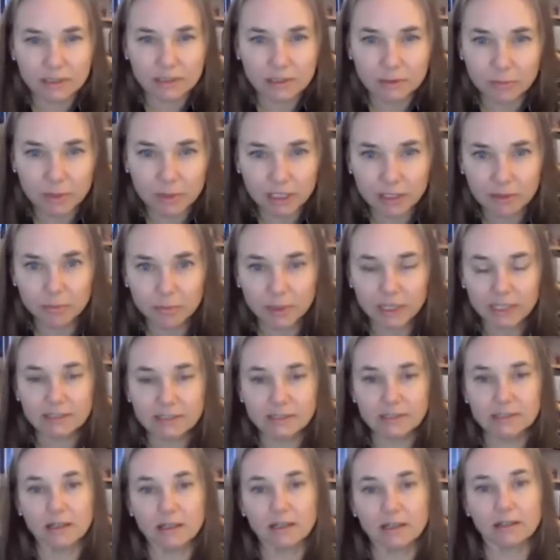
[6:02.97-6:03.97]
to me
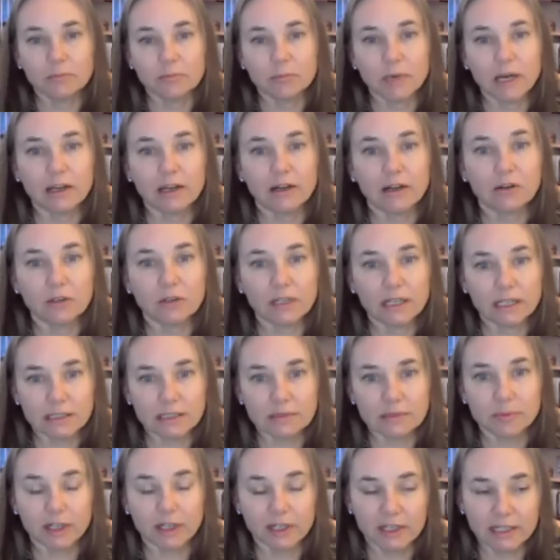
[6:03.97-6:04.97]
based on my own
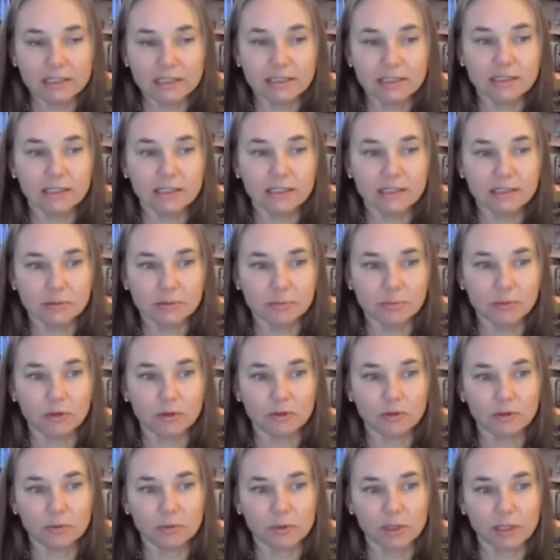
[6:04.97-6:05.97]
experiences,
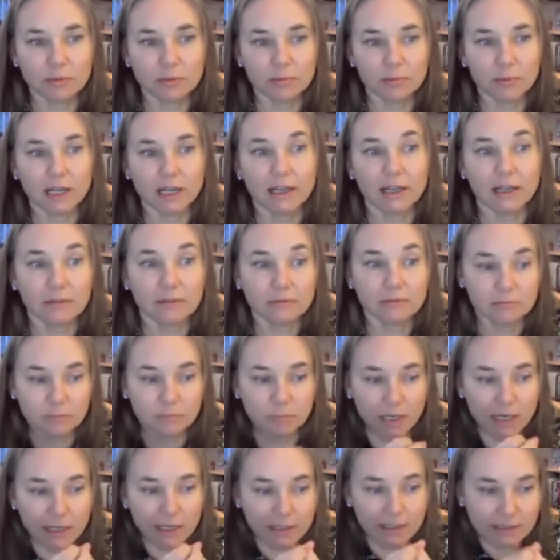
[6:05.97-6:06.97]
both with my
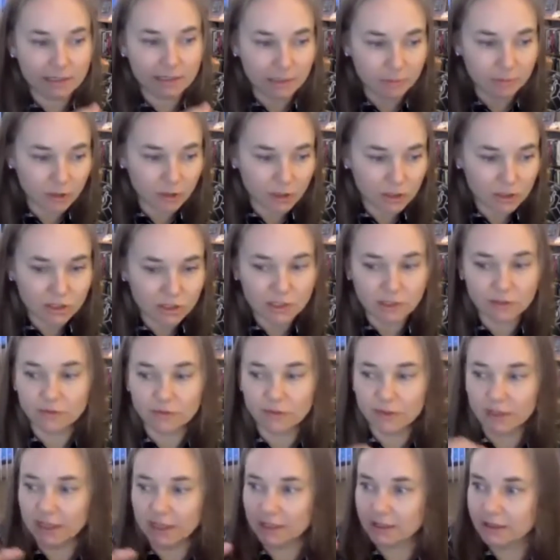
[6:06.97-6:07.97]
deep Christian
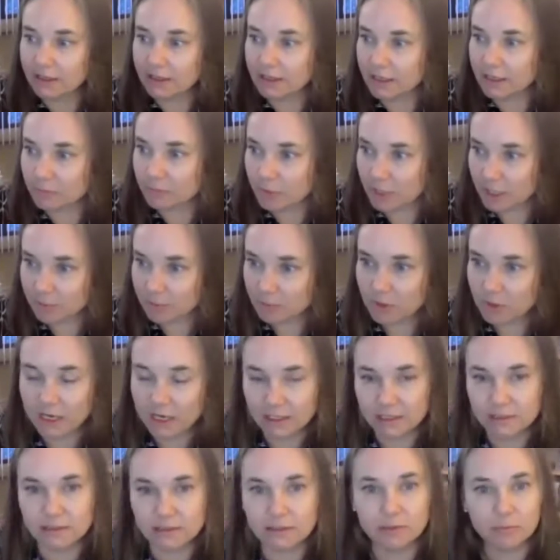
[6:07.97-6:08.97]
faith and my
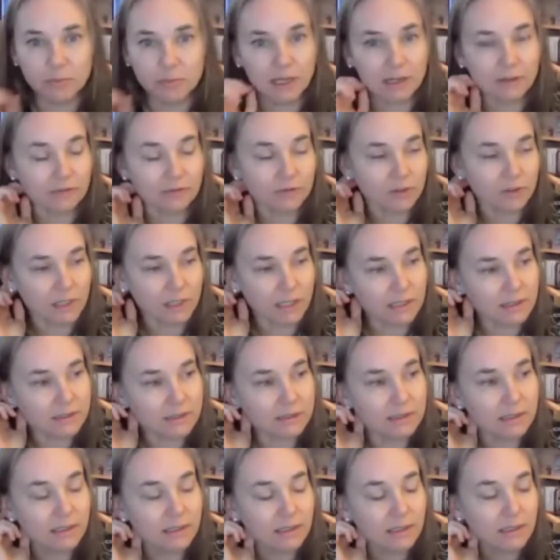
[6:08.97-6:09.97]
practice of
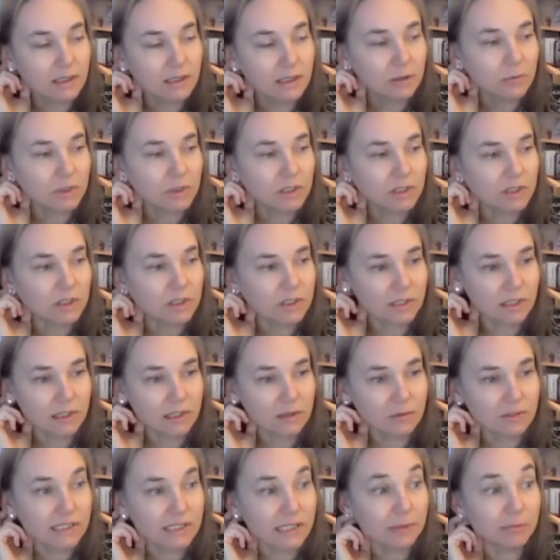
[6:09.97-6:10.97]
mindfulness, which
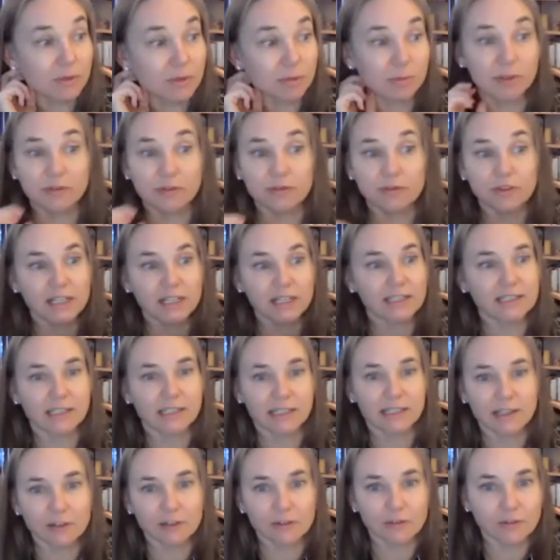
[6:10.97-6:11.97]
seemed to be fitting
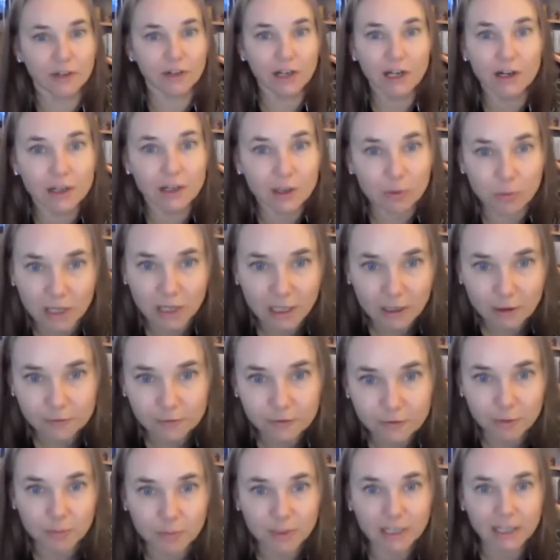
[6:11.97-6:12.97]
together very well
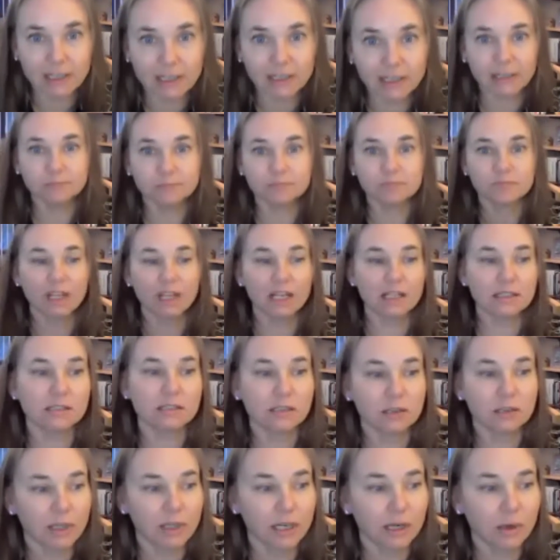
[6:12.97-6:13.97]
for me. And
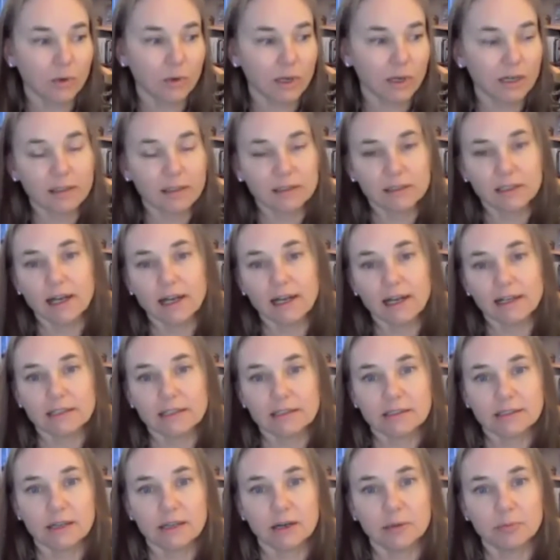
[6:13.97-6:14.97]
so when I went online
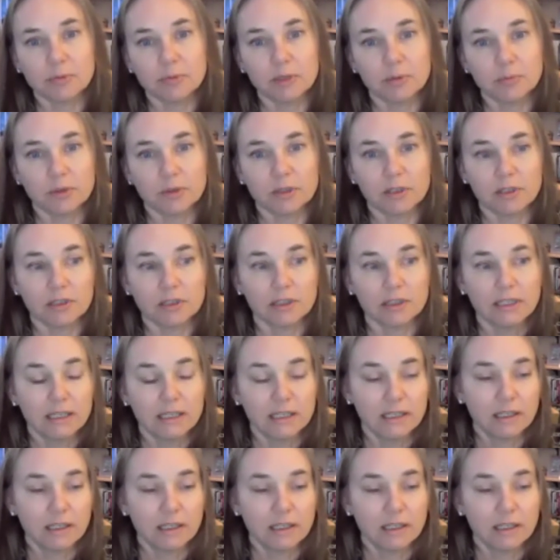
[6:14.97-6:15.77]
and saw people